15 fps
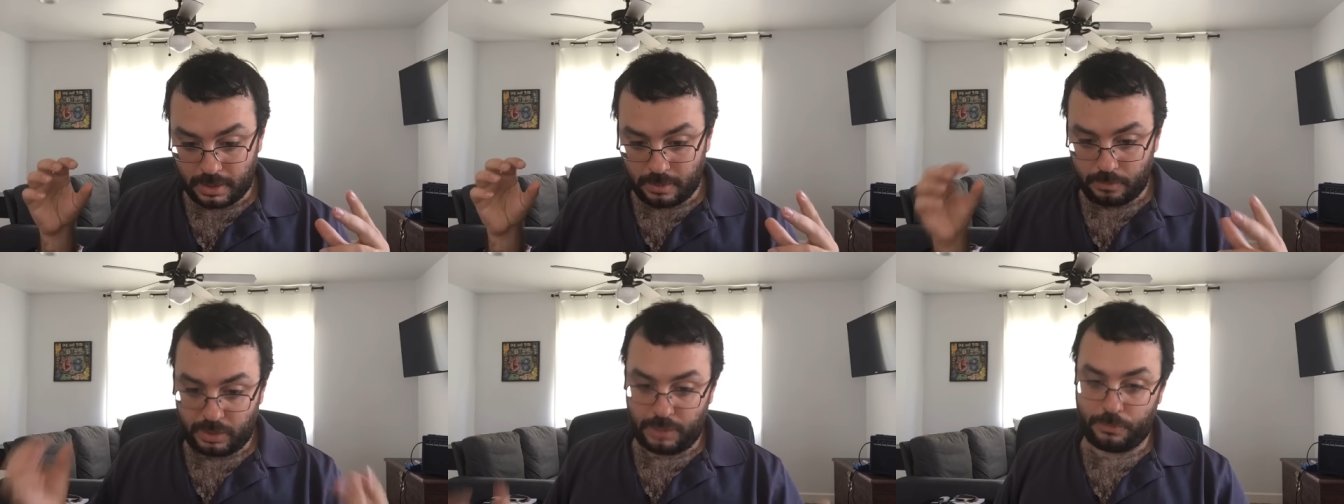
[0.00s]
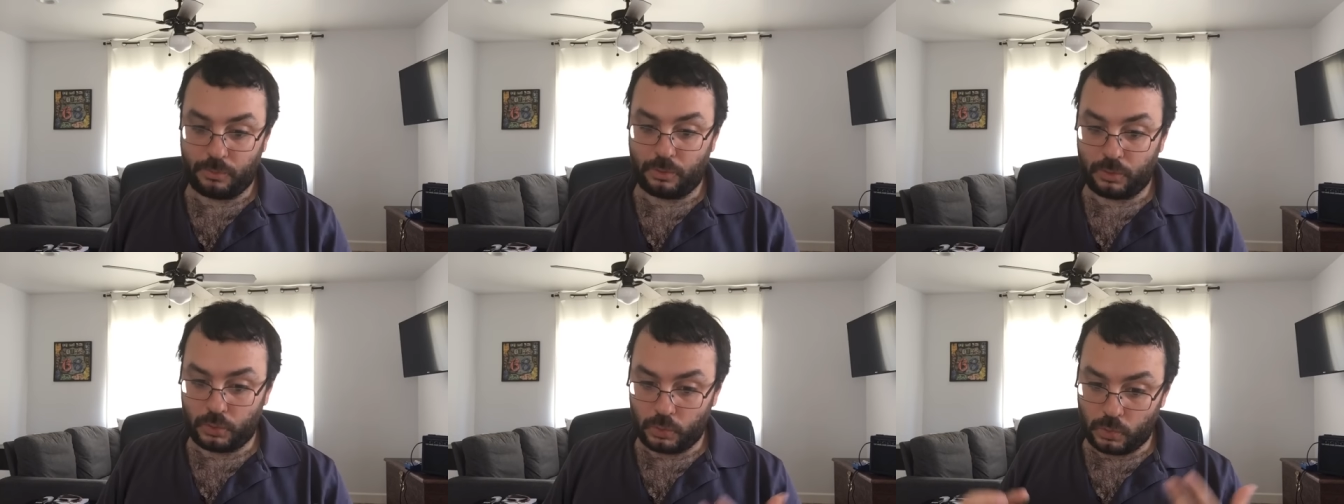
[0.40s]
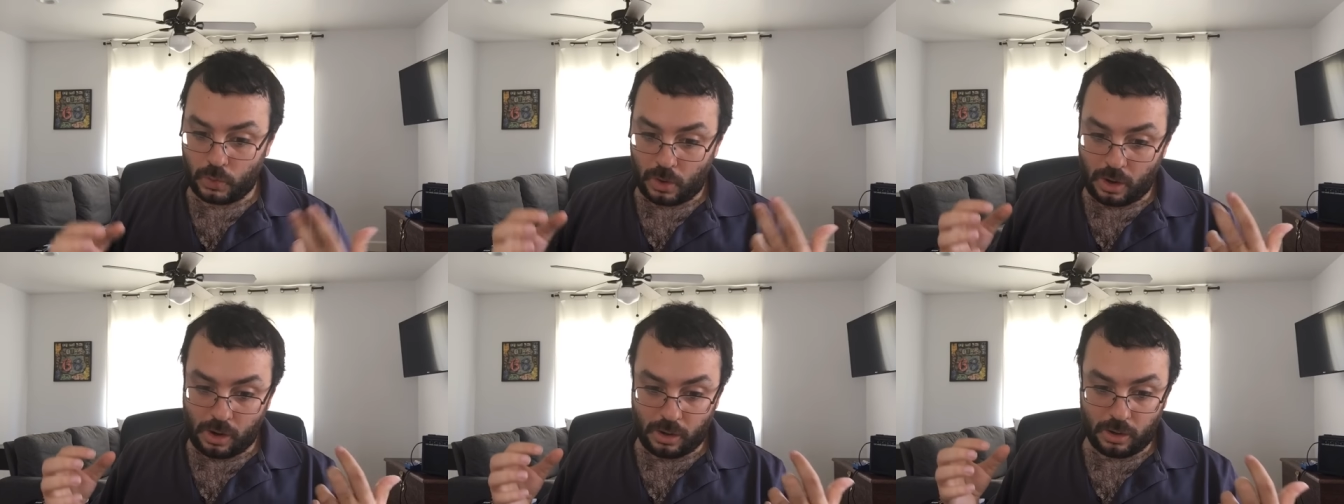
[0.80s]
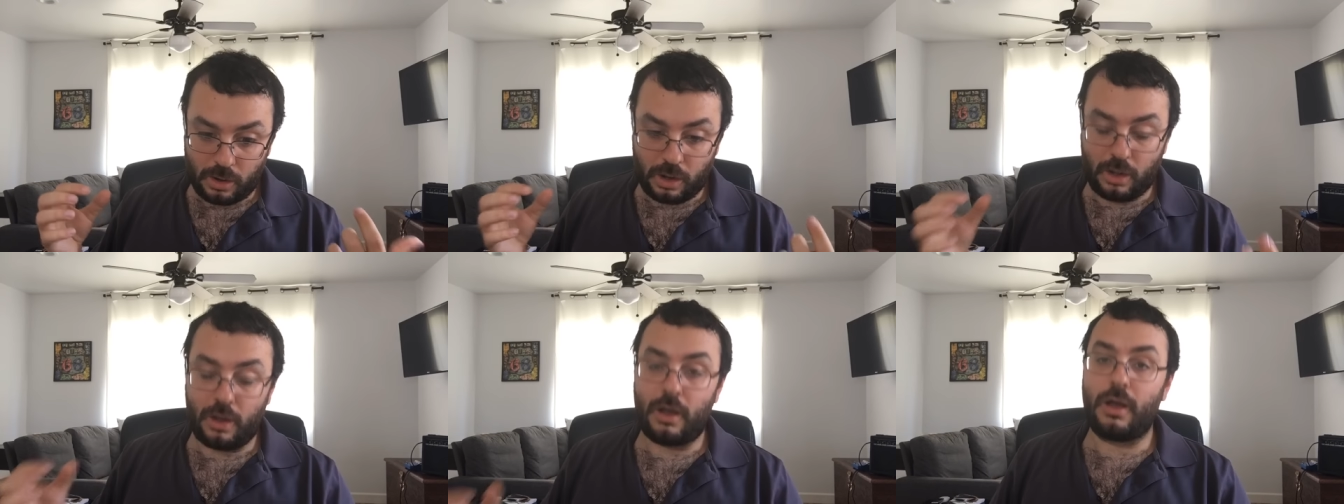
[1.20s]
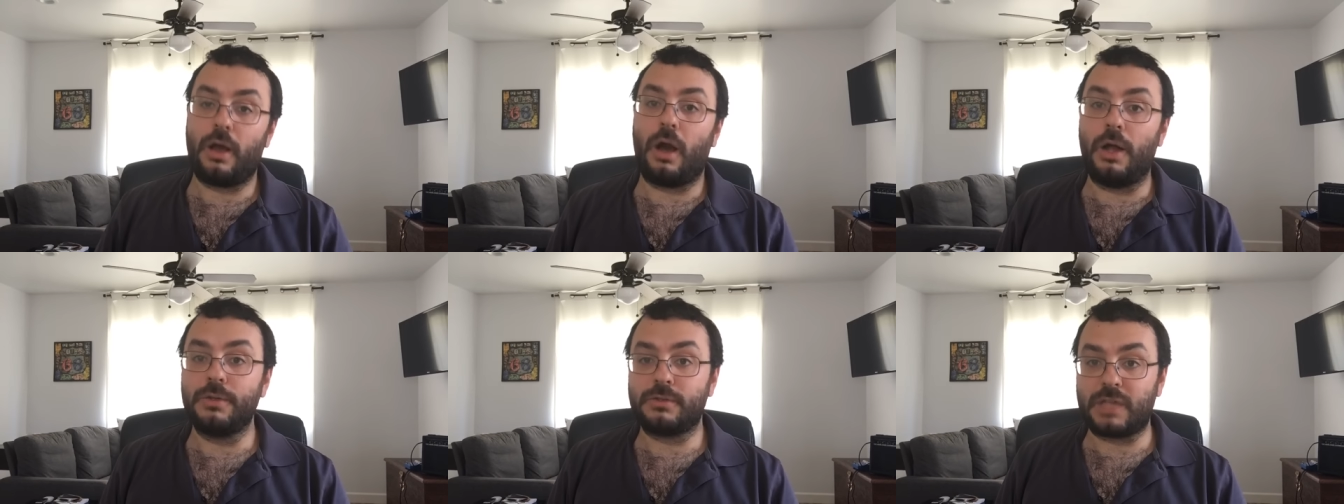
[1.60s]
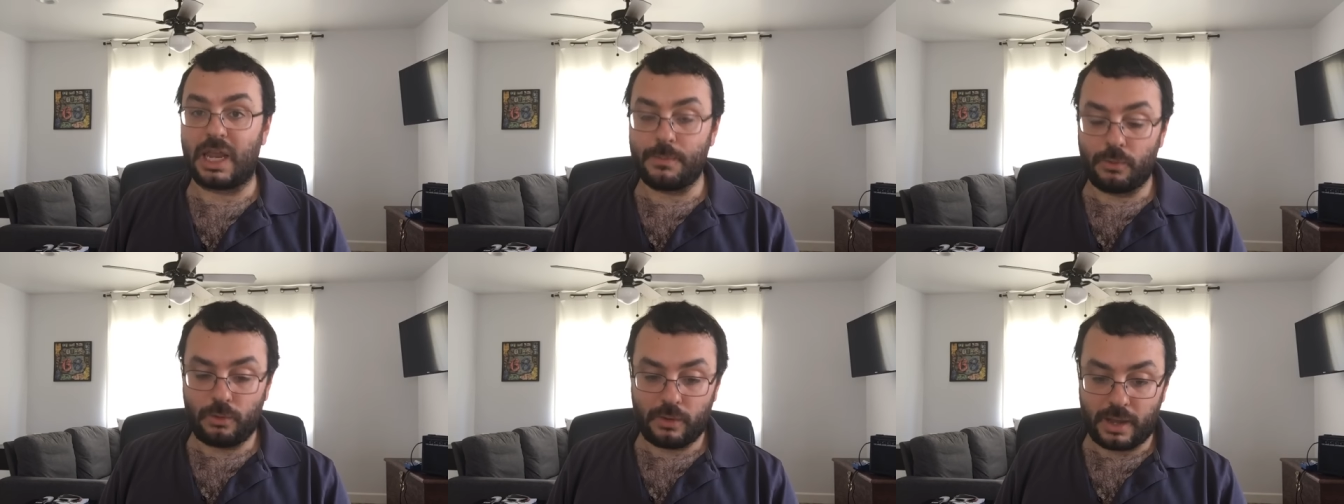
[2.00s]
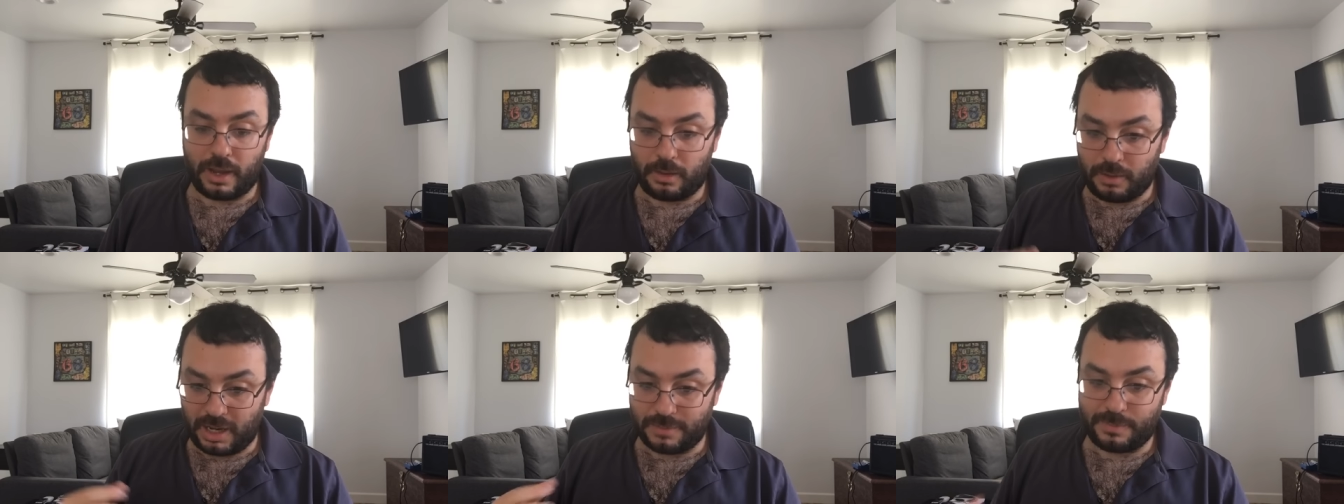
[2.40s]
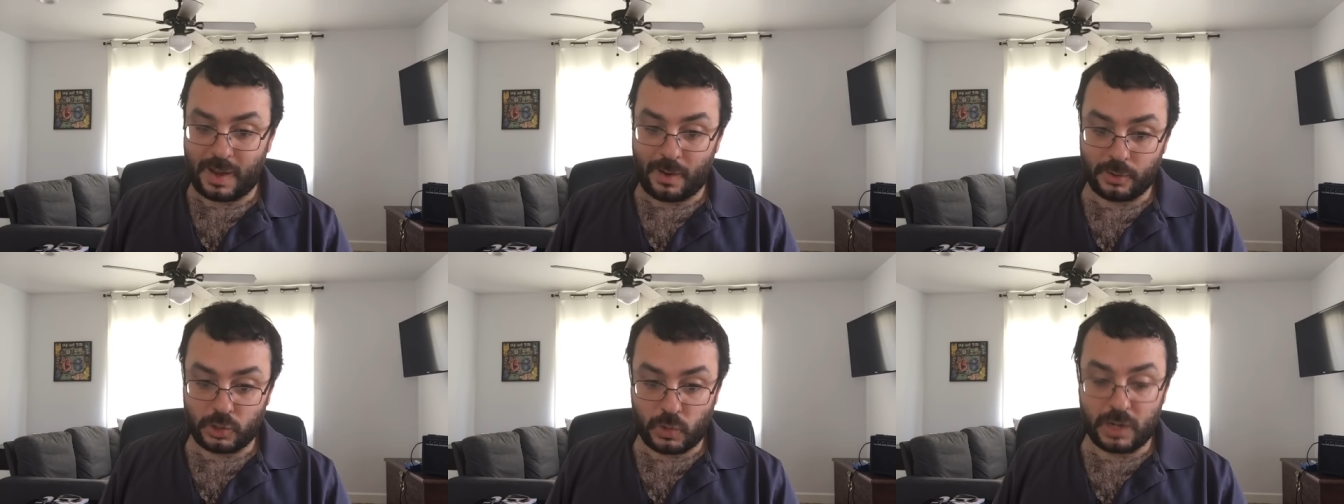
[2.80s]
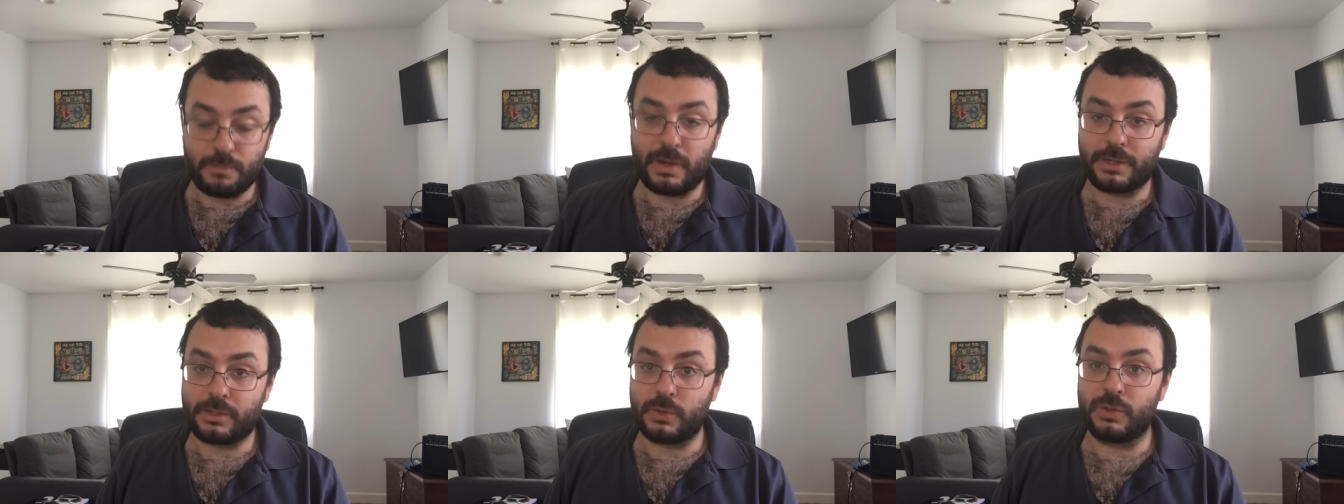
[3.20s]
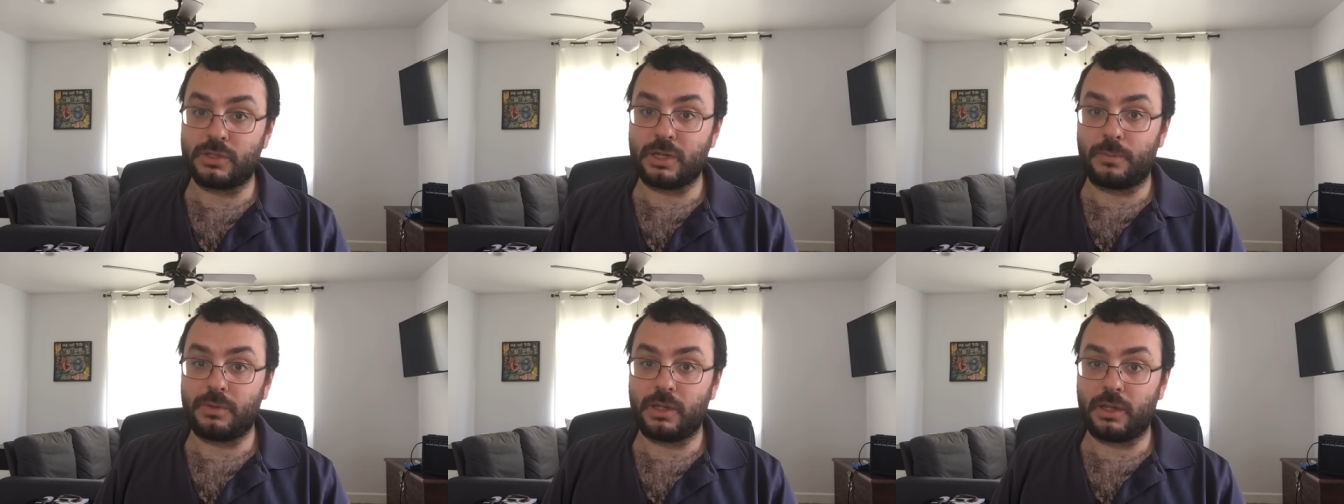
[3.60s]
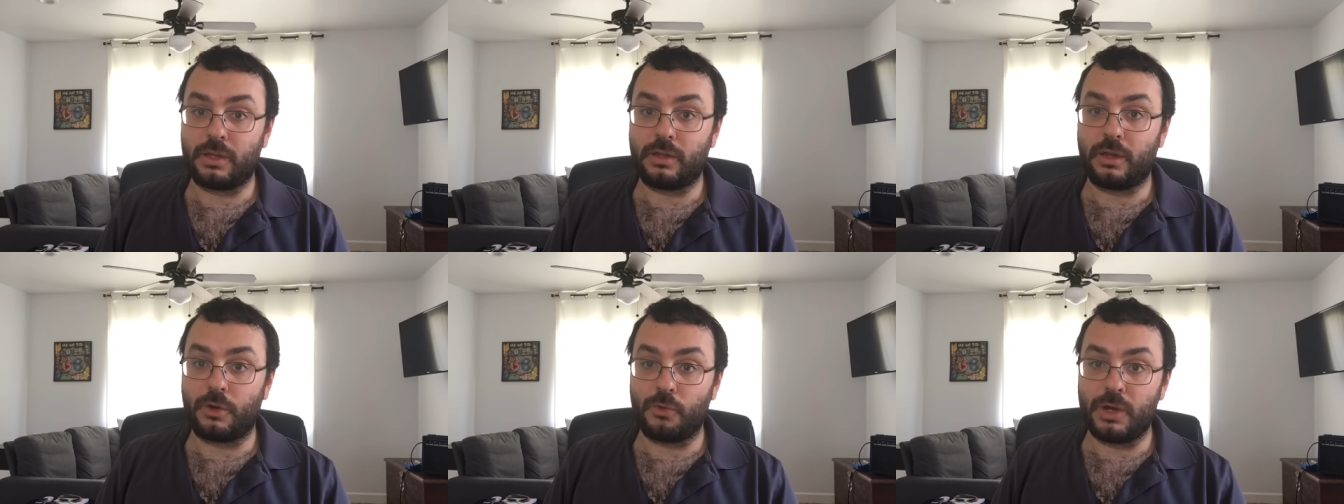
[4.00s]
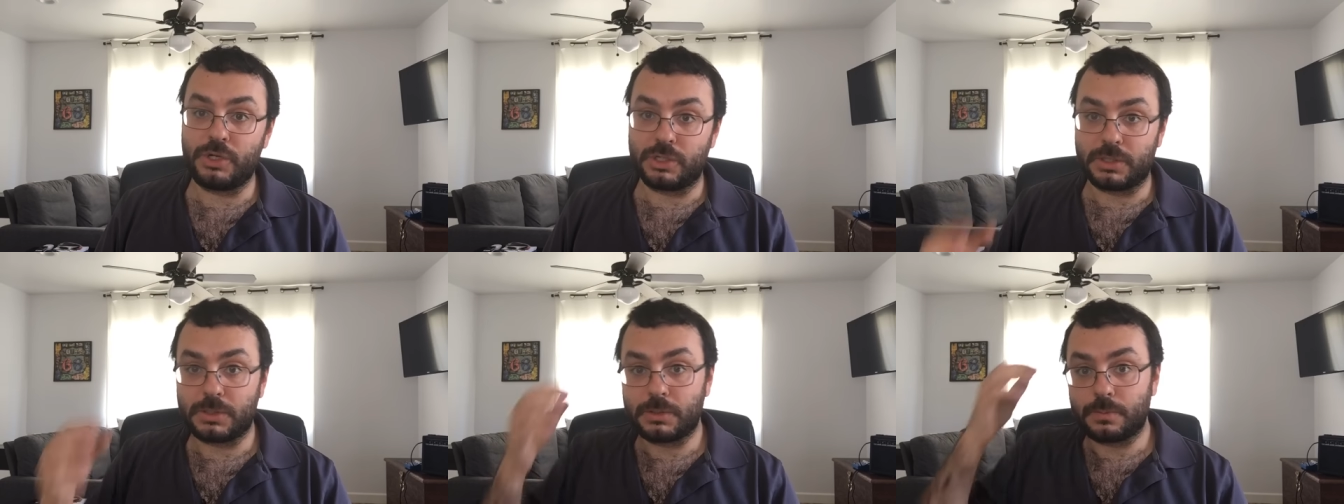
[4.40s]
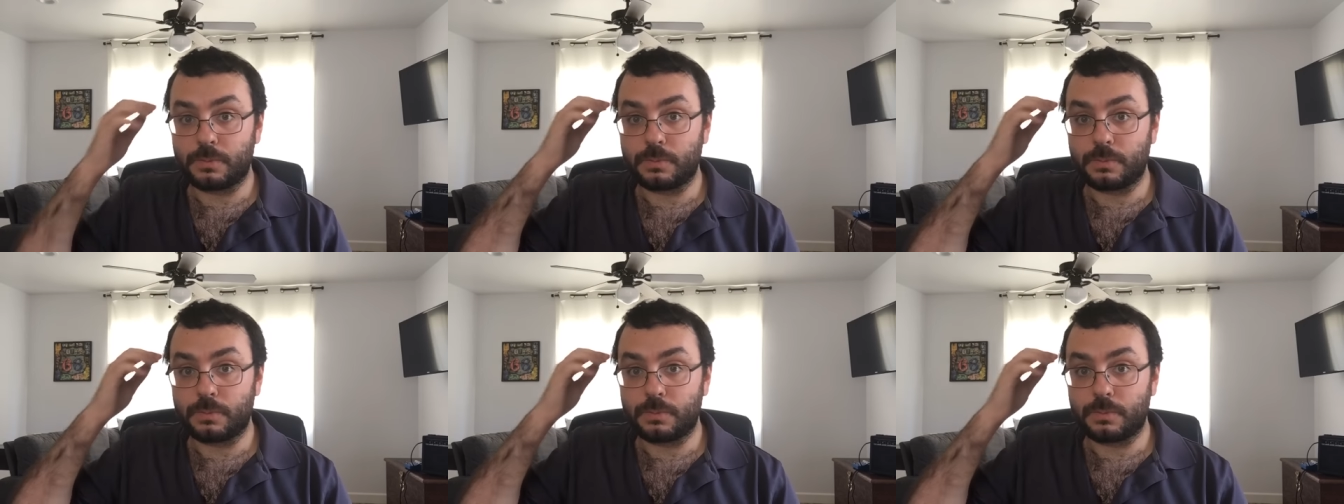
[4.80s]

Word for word: people who are unstable and, and paranoid might do something egregious,